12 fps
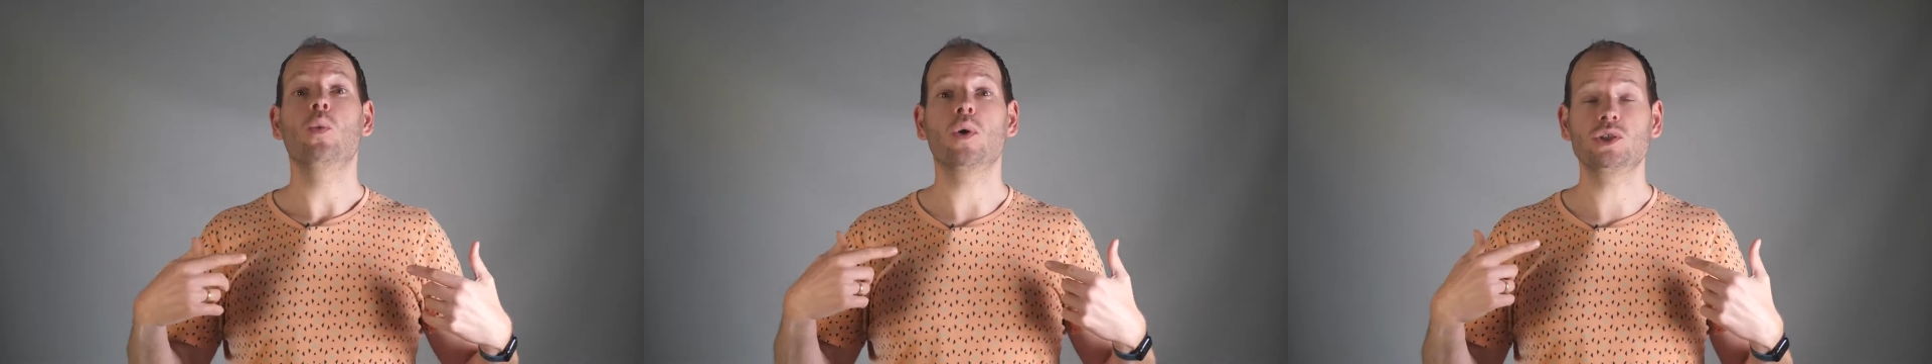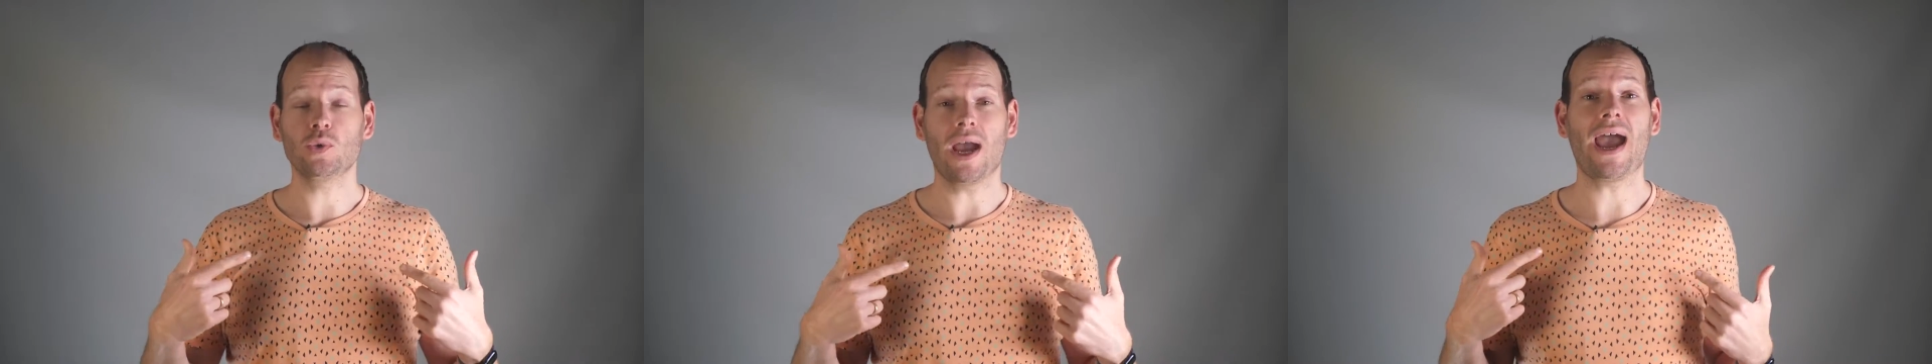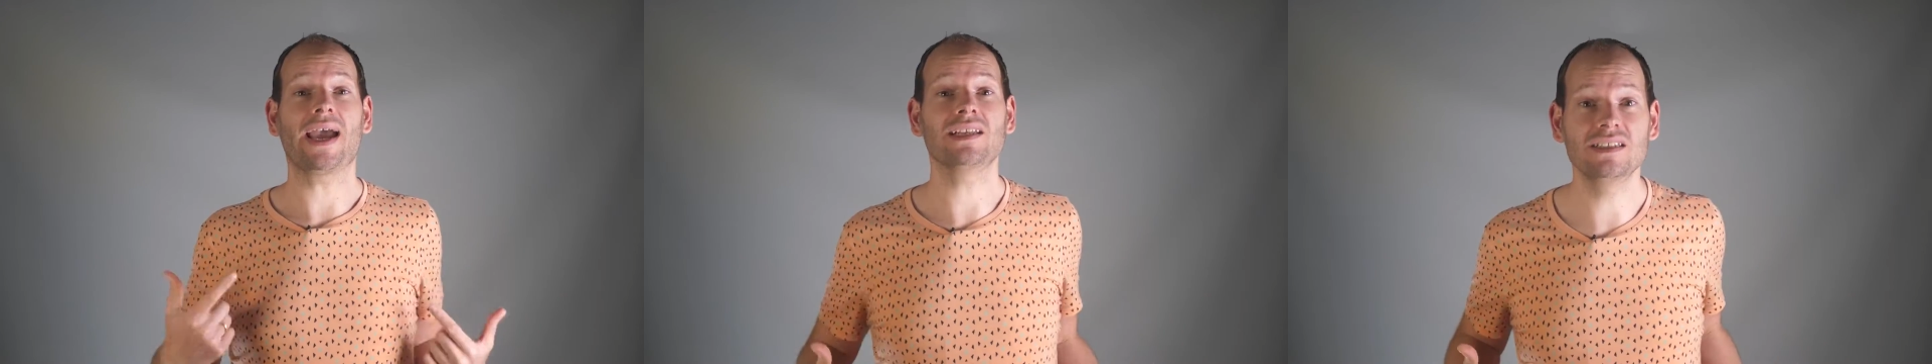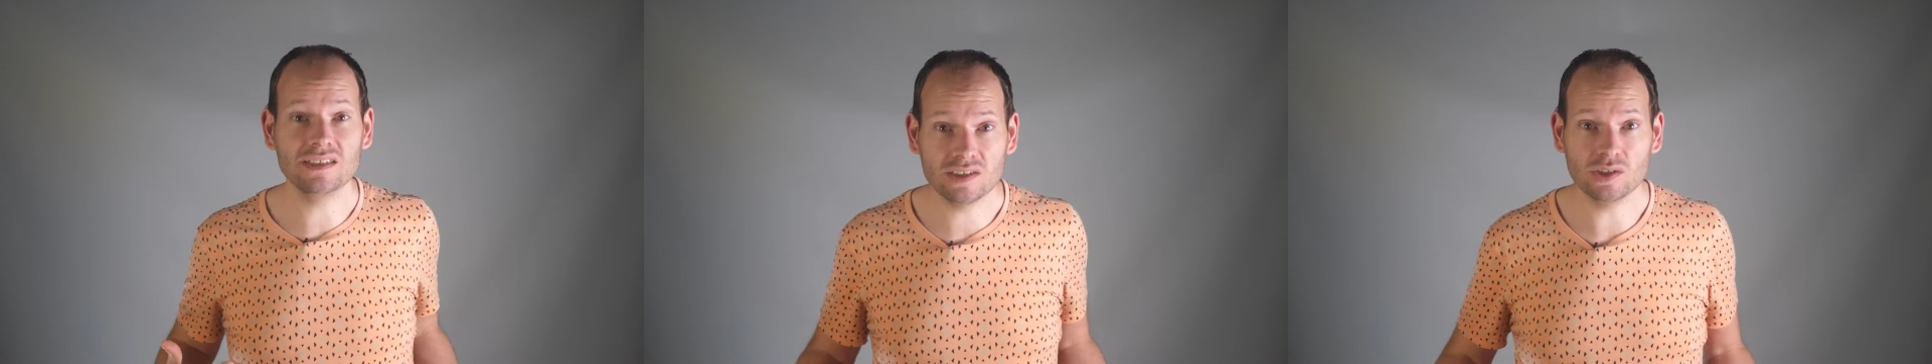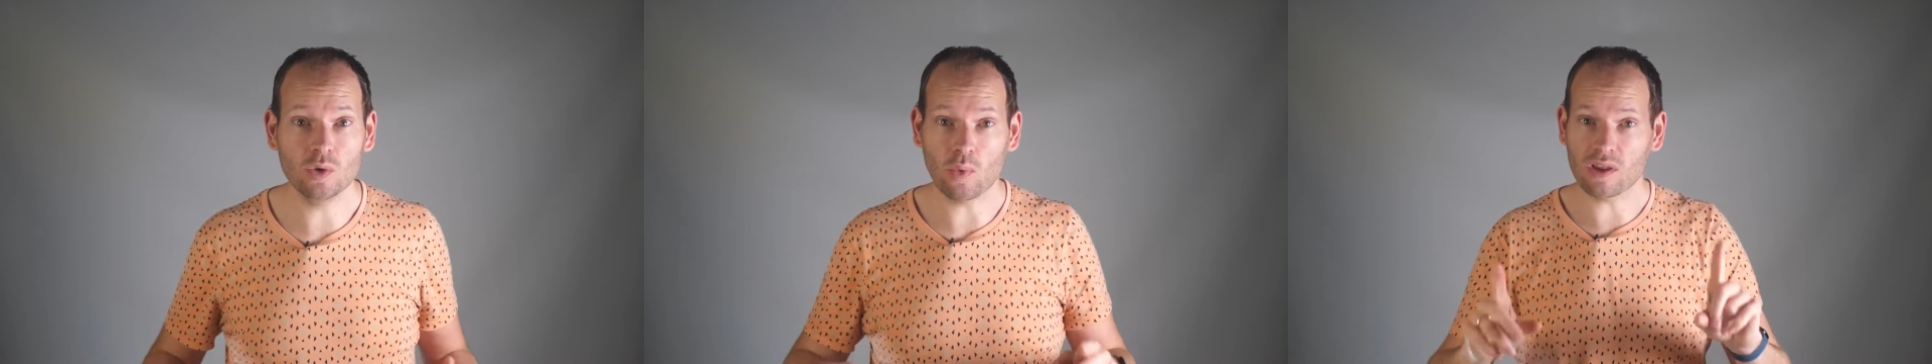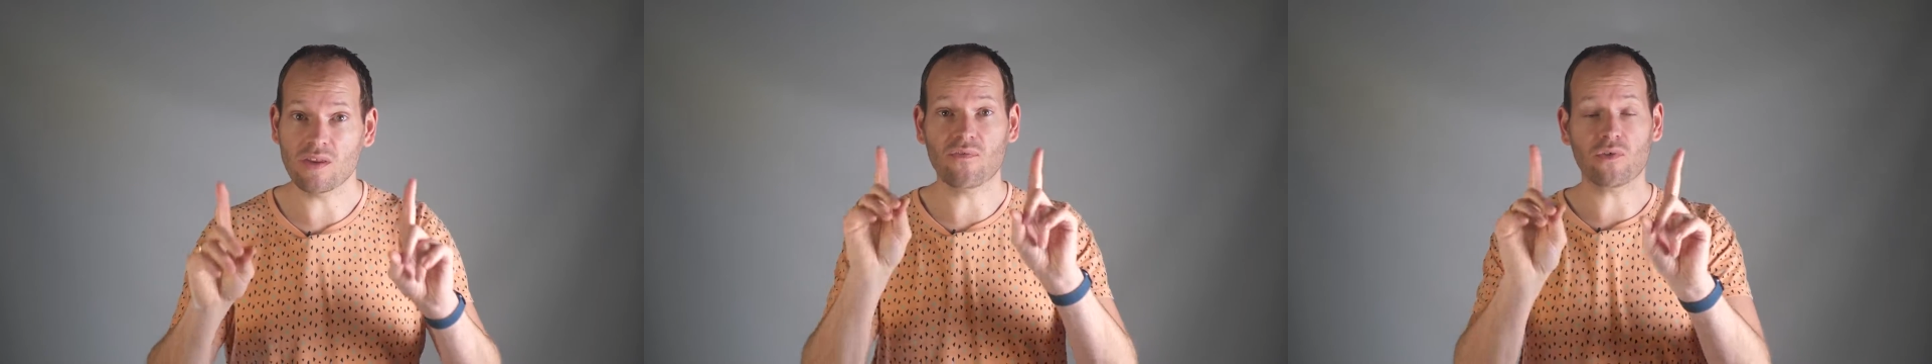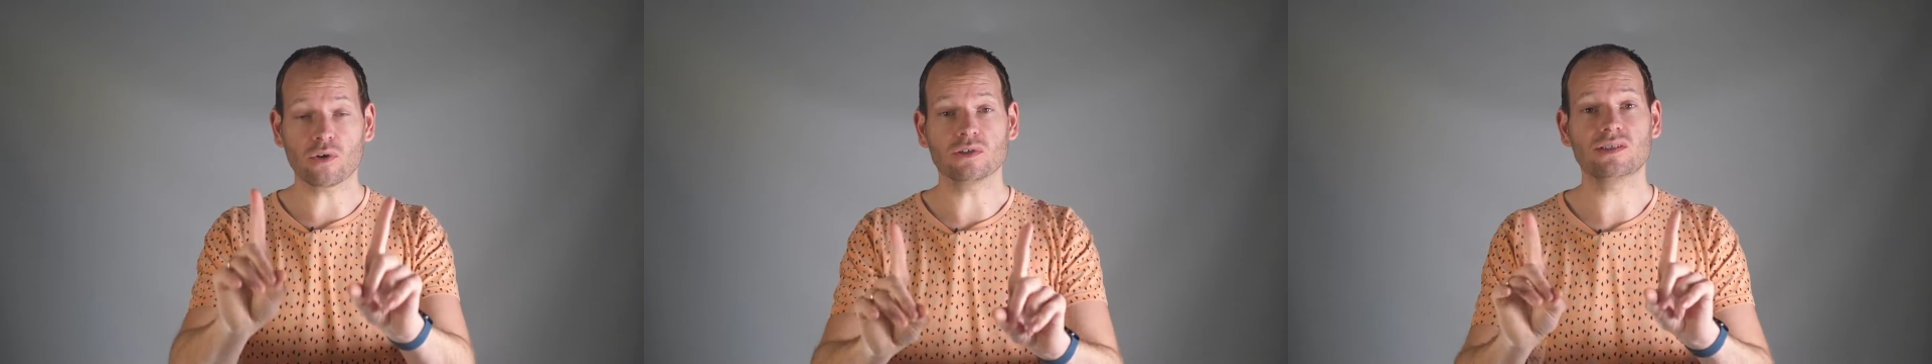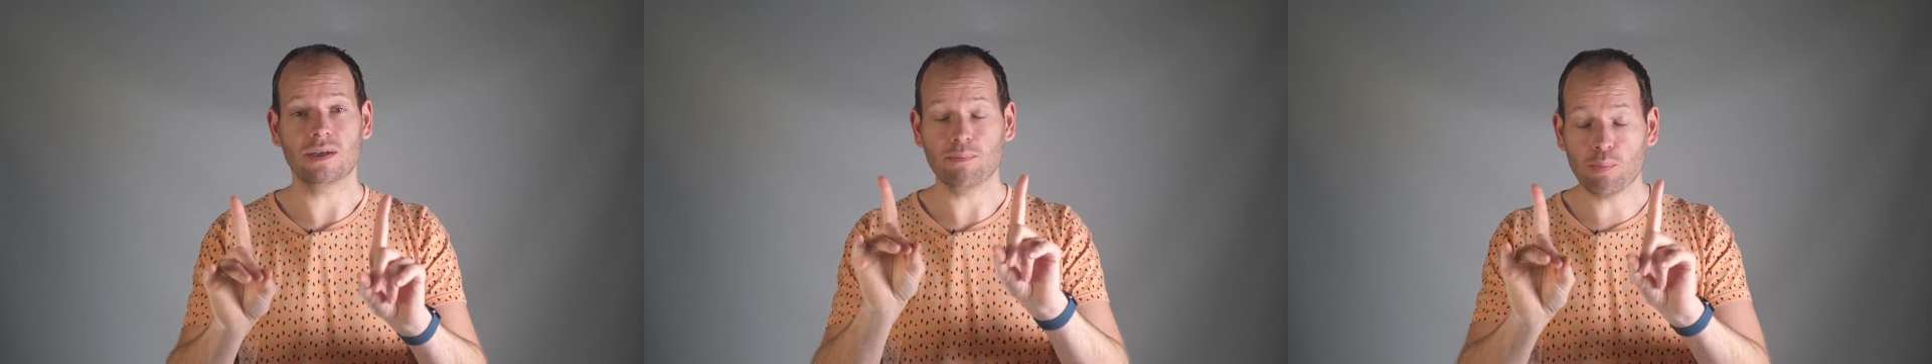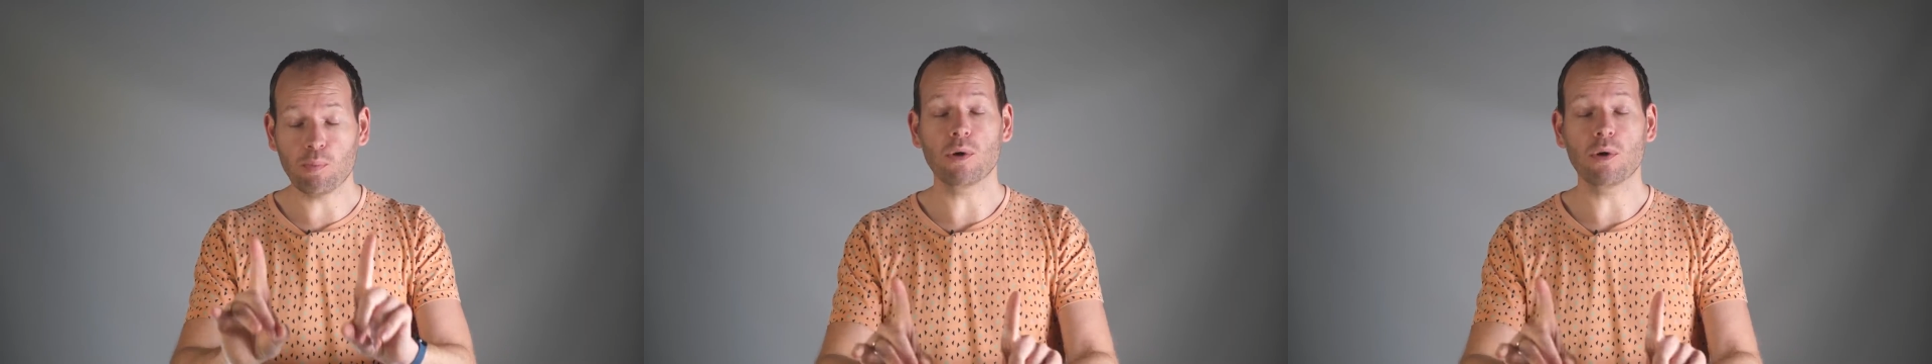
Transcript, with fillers: What you actually need to do, one of the first and